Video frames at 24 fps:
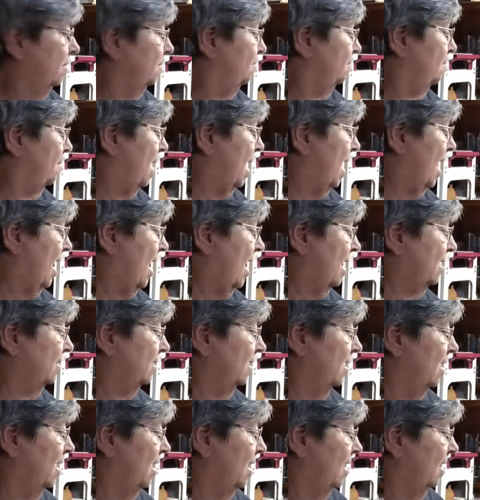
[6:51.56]
mat
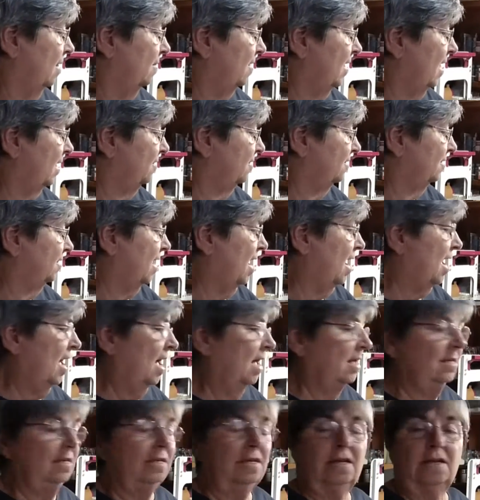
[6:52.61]
that's
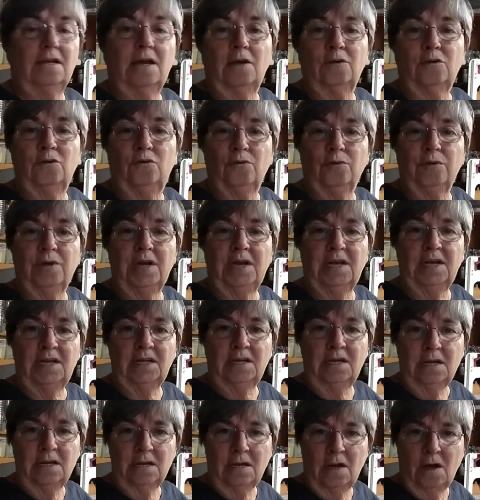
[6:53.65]
got a
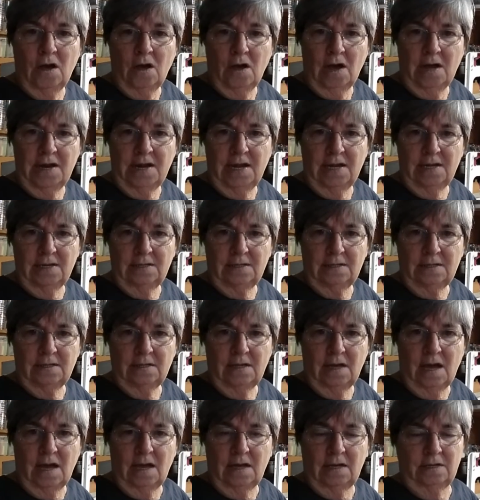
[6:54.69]
grid on it.
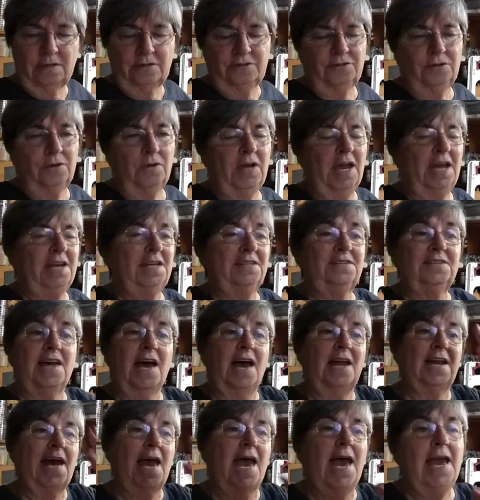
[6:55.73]
Uh, so, and it's
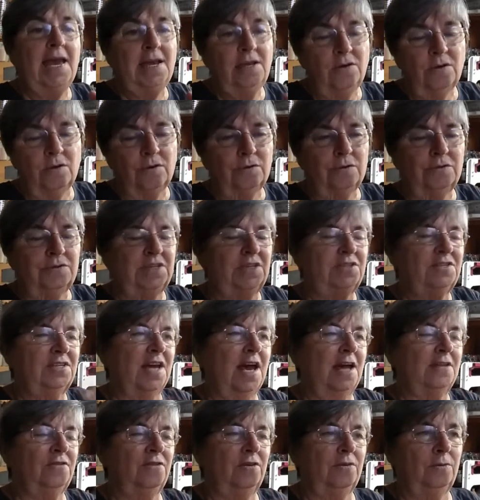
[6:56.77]
got angles, it's
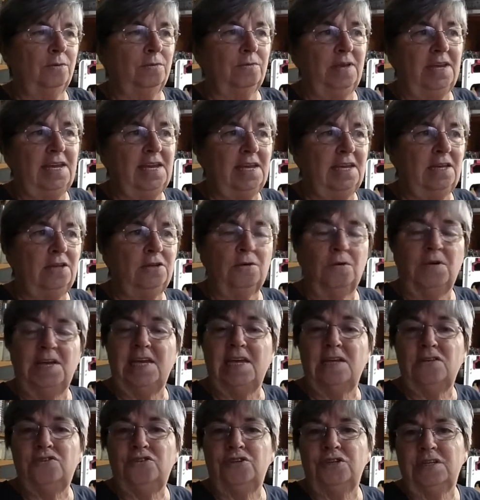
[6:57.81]
got the, you know,
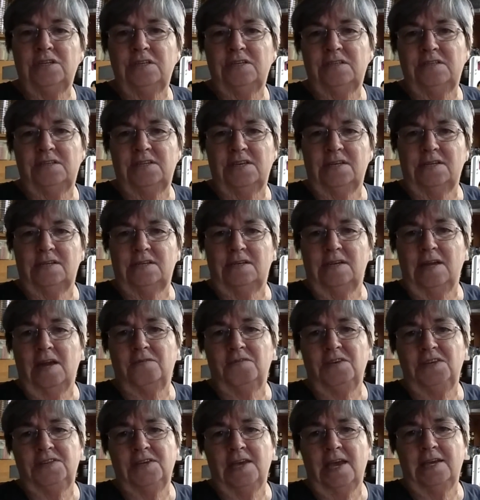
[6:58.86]
inches and
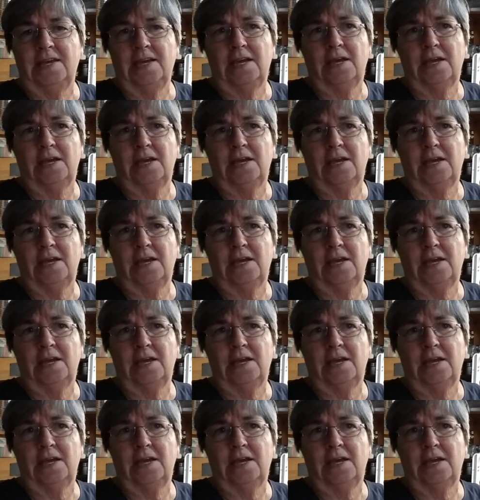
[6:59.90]
everything.